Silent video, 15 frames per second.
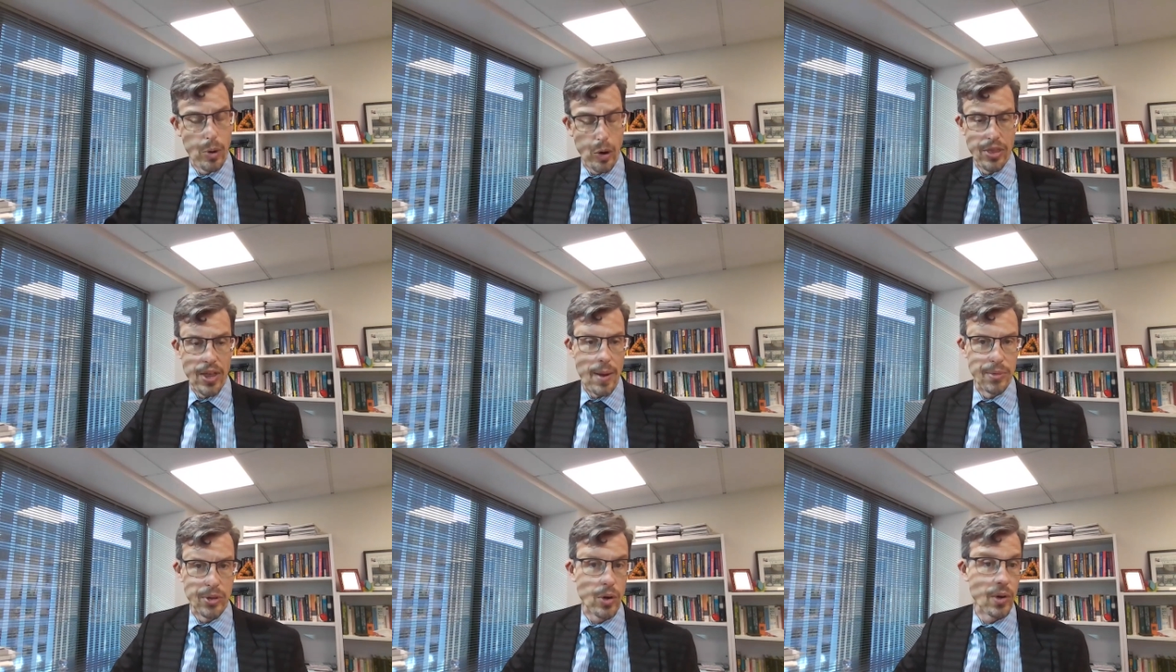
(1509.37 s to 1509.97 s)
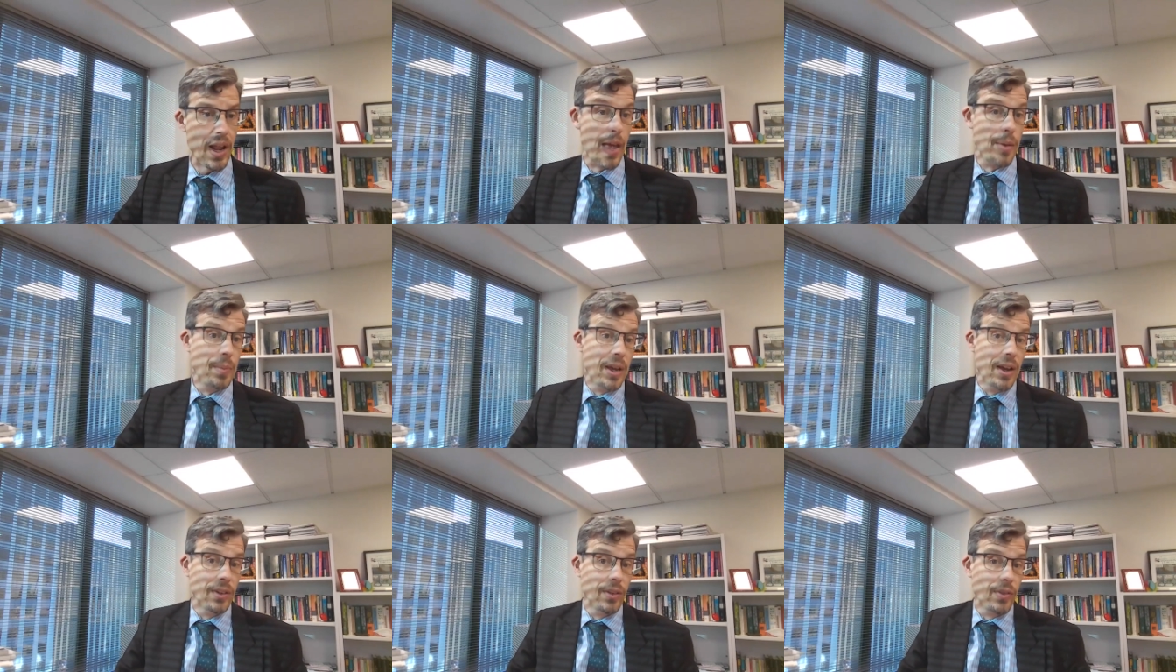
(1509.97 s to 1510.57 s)
both upzone
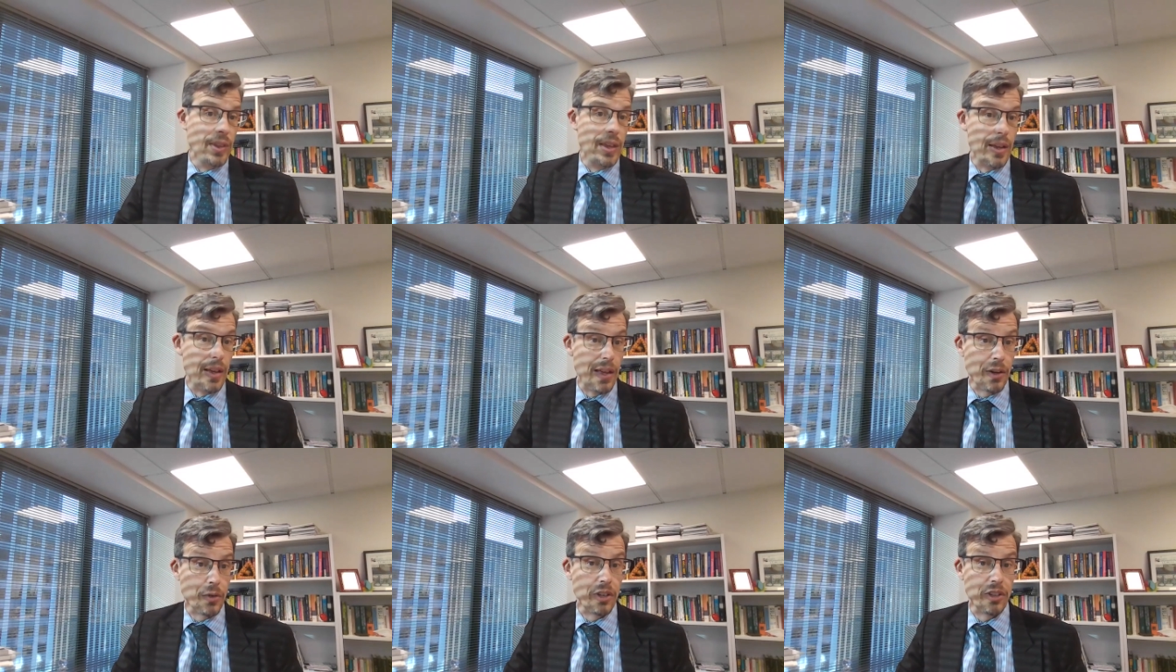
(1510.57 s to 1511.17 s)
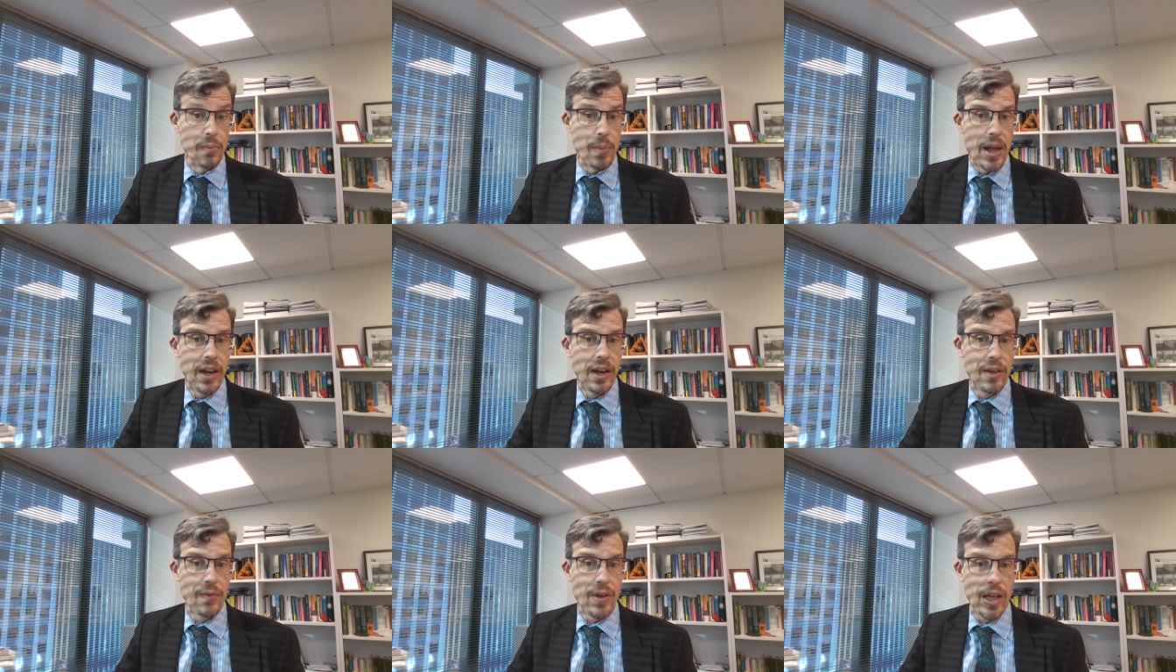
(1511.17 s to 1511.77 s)
and because of the increased
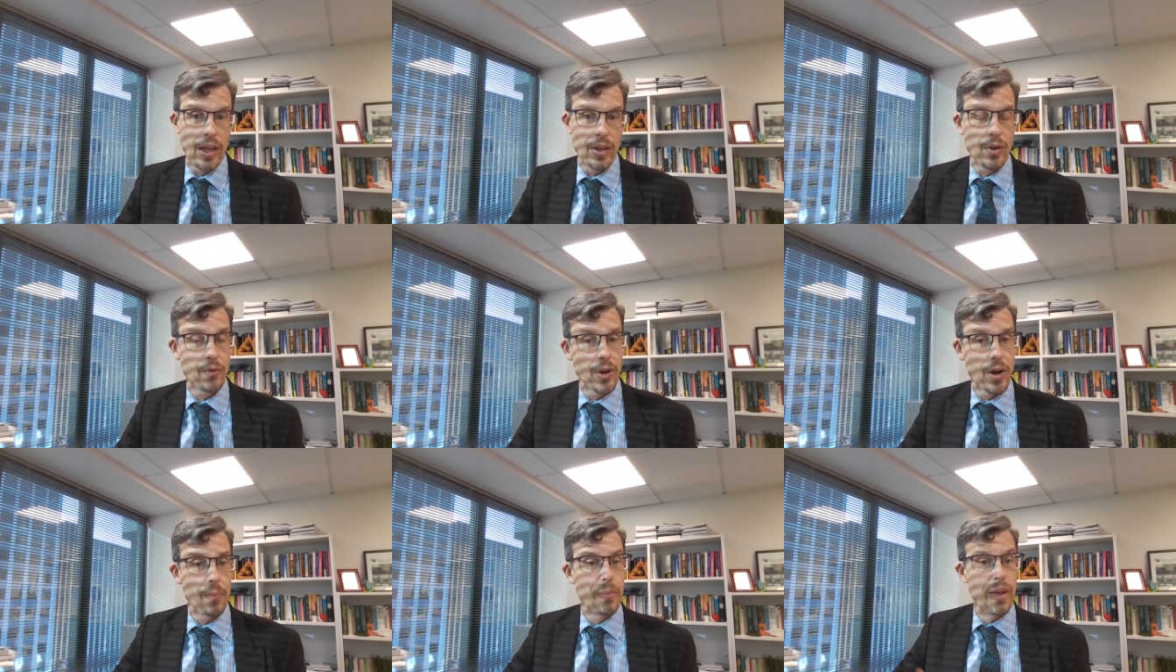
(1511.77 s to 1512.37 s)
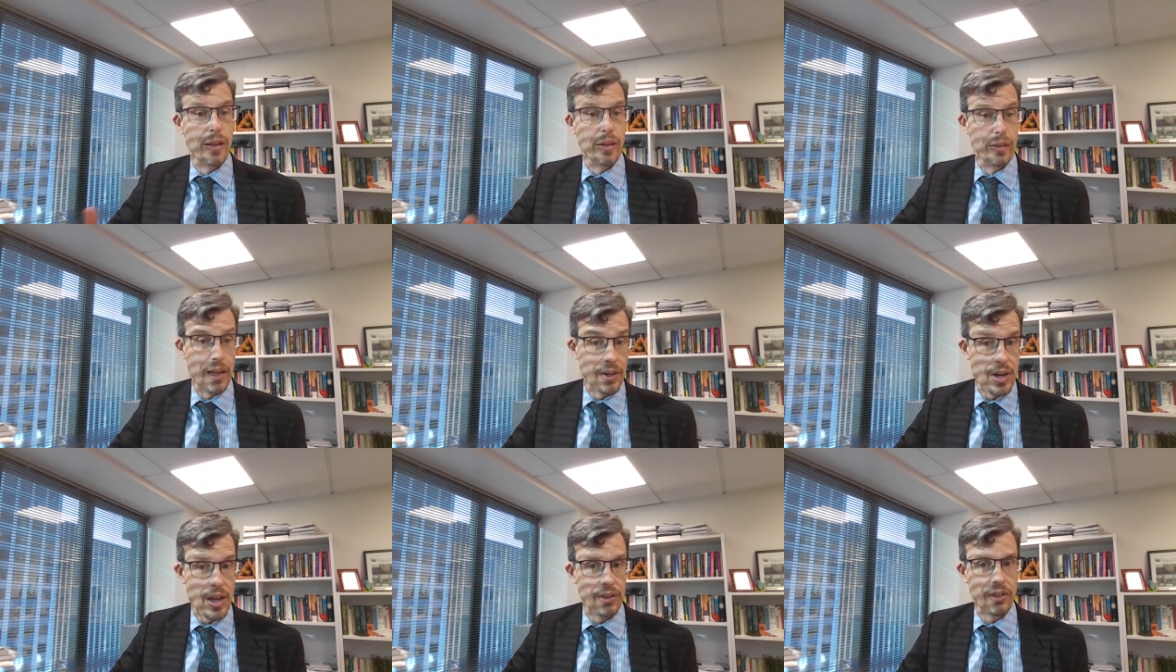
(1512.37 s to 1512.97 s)
amenity value from
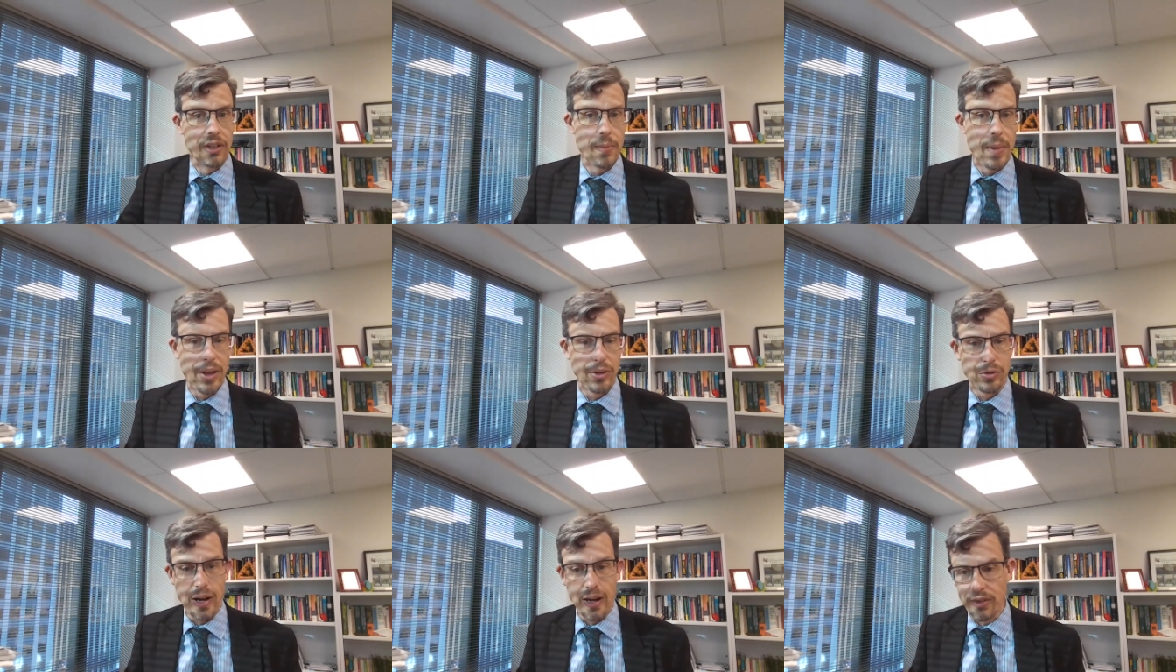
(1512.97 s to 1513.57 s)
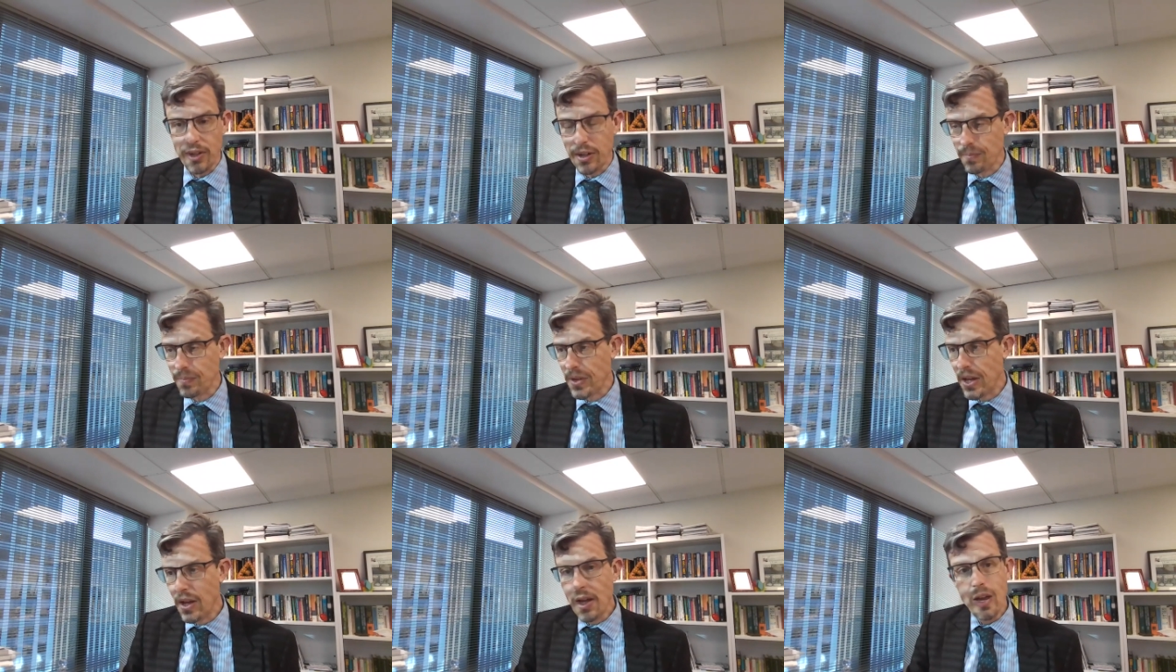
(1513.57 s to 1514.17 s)
being adjacent to mass transit.
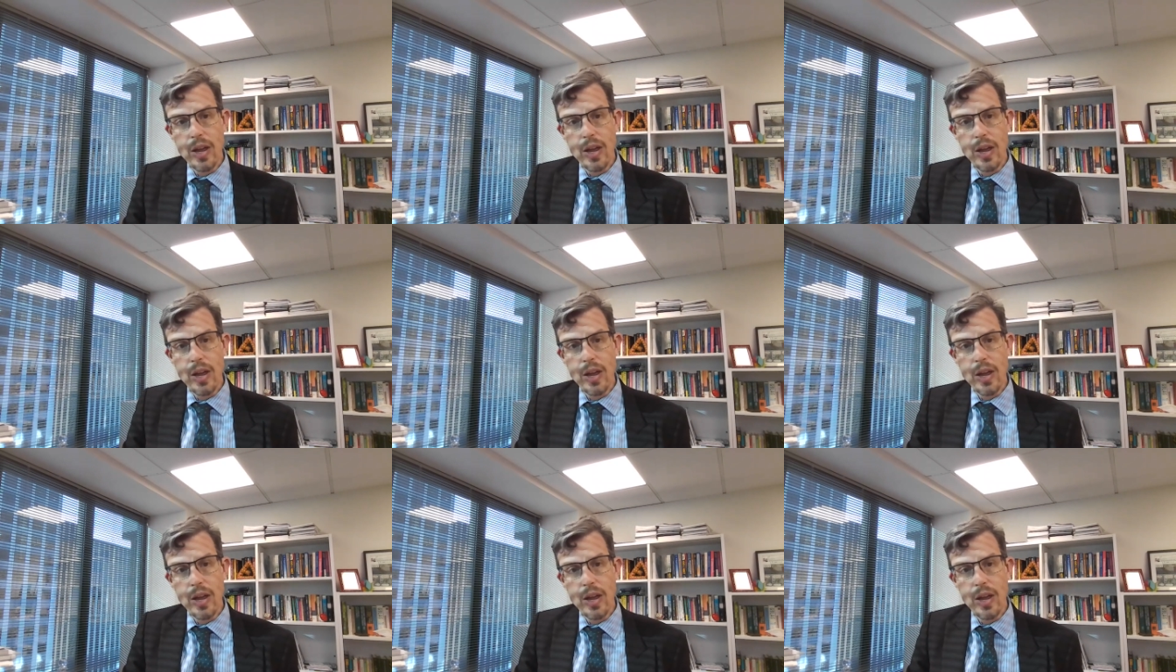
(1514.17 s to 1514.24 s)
